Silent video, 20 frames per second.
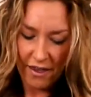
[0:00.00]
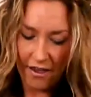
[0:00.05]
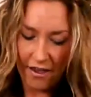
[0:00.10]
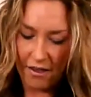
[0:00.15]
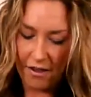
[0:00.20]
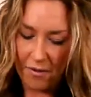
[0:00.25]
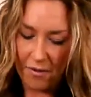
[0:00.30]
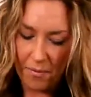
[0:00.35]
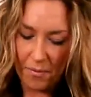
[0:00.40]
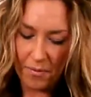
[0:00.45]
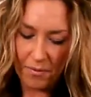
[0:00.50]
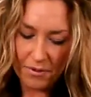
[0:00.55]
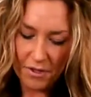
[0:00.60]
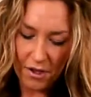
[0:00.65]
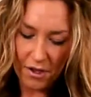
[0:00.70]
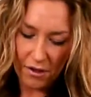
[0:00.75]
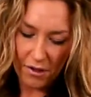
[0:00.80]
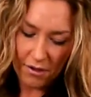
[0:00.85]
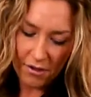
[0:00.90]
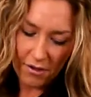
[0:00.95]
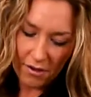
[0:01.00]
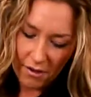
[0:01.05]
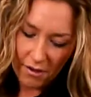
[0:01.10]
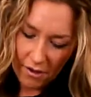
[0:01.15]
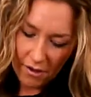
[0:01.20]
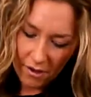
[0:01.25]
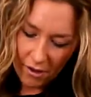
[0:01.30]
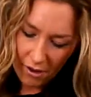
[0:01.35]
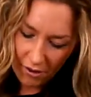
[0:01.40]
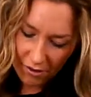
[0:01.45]

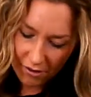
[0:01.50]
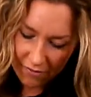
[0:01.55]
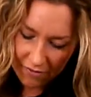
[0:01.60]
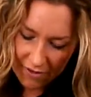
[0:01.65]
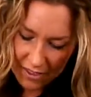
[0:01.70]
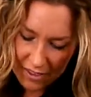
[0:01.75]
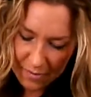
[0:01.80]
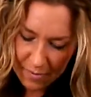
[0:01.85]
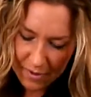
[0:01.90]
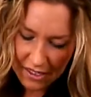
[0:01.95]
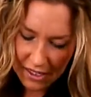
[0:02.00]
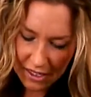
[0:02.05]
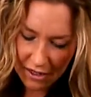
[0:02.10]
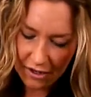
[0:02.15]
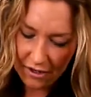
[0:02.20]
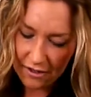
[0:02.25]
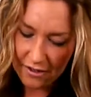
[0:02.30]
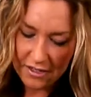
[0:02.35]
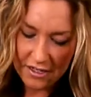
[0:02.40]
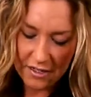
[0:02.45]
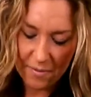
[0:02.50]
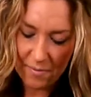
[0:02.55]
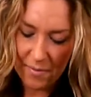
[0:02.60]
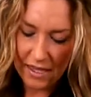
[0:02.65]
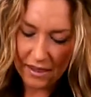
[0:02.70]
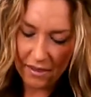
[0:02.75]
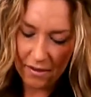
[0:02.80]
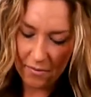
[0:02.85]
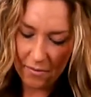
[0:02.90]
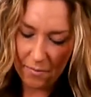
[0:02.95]
all of these materials to
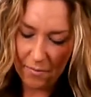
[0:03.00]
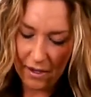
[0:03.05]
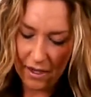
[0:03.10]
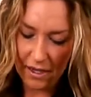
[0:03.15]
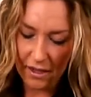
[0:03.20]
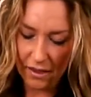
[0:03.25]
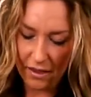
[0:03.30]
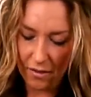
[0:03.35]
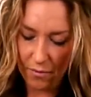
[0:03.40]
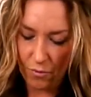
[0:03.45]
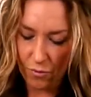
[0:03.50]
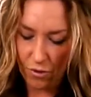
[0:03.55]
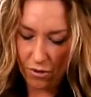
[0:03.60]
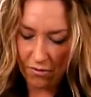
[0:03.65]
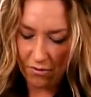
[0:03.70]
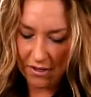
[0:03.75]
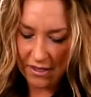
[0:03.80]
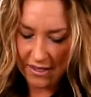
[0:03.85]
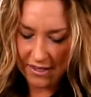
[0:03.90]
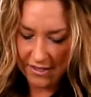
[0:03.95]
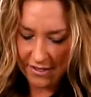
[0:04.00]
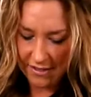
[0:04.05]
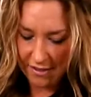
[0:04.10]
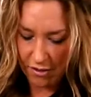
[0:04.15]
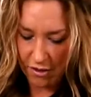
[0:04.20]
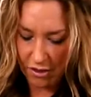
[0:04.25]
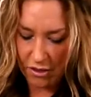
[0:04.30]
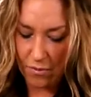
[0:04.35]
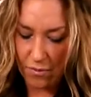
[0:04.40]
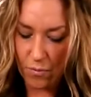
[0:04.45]
make them. But the more
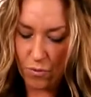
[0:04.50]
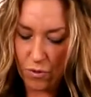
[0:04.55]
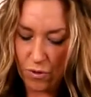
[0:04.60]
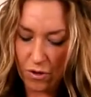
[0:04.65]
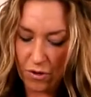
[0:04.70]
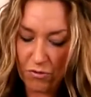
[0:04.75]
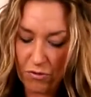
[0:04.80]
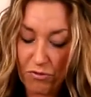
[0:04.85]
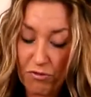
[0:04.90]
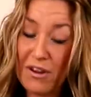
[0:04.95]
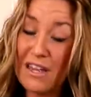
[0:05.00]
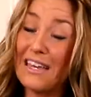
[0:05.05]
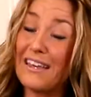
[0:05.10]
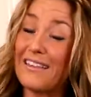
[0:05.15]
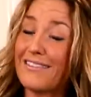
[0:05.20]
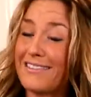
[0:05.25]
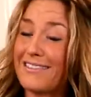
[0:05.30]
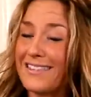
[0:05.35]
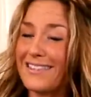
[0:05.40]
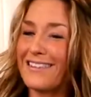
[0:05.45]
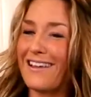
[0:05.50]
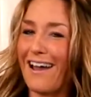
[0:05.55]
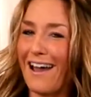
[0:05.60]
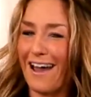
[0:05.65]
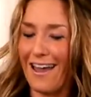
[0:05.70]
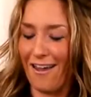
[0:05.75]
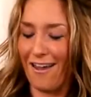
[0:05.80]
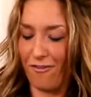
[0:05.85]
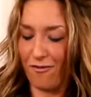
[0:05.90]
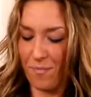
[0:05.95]
wreaths
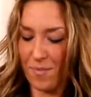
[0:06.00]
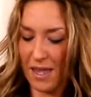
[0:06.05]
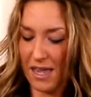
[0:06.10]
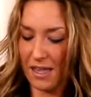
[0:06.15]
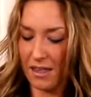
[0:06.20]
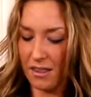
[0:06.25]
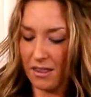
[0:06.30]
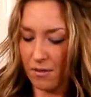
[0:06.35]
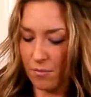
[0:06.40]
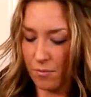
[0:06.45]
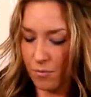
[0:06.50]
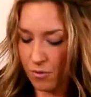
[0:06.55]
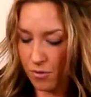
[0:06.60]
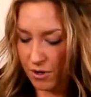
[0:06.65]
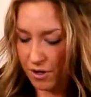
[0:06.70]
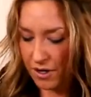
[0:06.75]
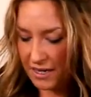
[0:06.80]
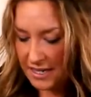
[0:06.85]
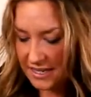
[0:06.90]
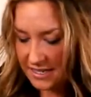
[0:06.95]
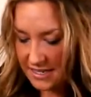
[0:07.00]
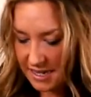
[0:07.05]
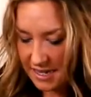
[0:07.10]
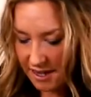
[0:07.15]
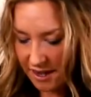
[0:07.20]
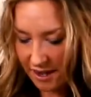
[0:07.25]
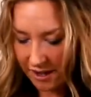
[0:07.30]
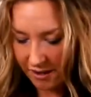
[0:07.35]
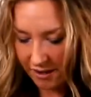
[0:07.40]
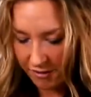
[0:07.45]
I have made, the more
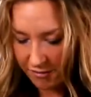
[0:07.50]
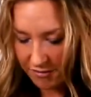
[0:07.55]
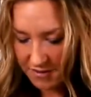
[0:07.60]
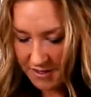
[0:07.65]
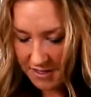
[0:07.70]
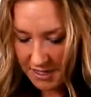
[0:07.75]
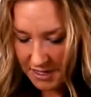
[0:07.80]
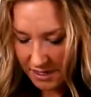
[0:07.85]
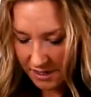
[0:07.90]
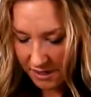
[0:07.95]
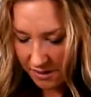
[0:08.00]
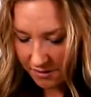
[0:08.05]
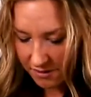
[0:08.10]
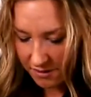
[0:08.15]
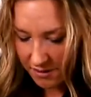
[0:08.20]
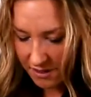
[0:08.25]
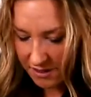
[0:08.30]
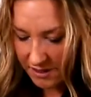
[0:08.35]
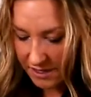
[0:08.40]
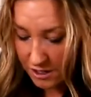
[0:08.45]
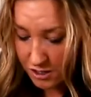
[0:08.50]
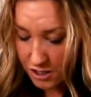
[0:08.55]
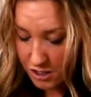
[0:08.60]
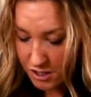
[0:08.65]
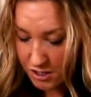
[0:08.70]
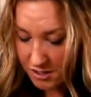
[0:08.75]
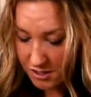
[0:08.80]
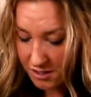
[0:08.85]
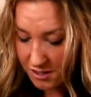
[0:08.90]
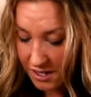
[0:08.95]
easy I have seen that they
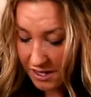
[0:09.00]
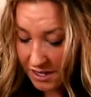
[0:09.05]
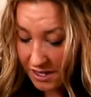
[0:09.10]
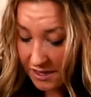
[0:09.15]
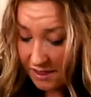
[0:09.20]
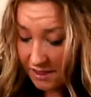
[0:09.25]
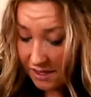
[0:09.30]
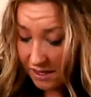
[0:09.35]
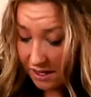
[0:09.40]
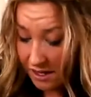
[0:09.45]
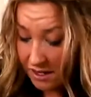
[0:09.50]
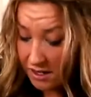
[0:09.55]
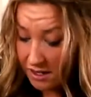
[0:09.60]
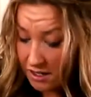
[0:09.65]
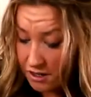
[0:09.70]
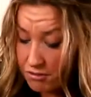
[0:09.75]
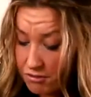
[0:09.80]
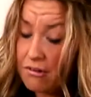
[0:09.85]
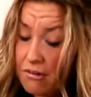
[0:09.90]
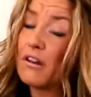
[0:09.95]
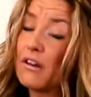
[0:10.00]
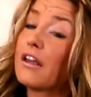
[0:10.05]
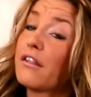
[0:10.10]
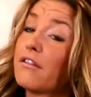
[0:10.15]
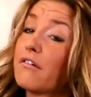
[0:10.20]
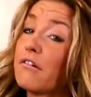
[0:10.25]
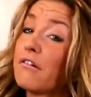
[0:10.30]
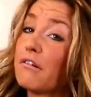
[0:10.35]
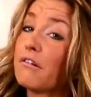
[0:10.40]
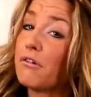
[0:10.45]
kind of can throw
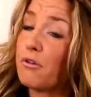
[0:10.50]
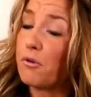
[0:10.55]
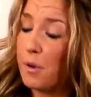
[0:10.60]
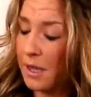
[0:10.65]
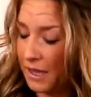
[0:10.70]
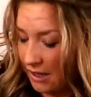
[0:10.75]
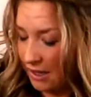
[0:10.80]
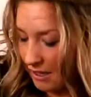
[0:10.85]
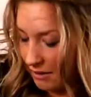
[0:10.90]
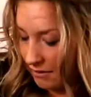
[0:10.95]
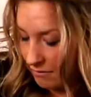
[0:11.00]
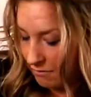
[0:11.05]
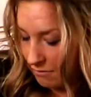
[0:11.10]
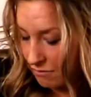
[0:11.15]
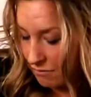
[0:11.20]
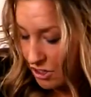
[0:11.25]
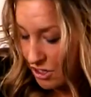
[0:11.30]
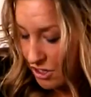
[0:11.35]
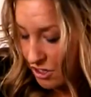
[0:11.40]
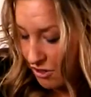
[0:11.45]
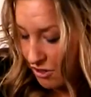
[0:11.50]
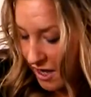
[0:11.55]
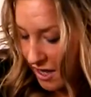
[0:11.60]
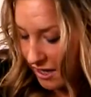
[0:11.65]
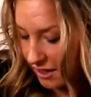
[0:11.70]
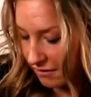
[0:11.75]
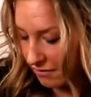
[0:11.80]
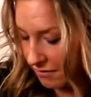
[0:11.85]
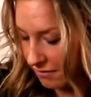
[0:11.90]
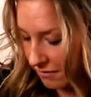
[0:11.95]
together a little quickly, which is
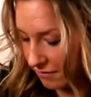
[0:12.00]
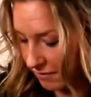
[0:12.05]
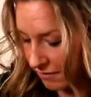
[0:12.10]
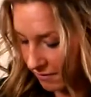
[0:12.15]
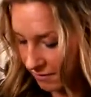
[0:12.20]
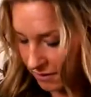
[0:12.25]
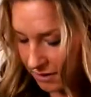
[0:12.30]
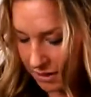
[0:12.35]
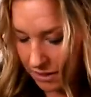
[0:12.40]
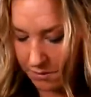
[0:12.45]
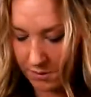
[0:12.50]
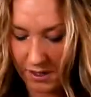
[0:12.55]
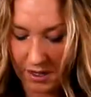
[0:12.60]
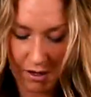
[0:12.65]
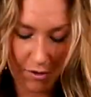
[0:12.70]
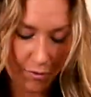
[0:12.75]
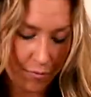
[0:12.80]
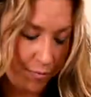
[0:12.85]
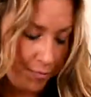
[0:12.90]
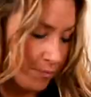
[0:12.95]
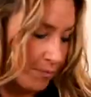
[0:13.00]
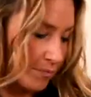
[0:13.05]
great. There we go.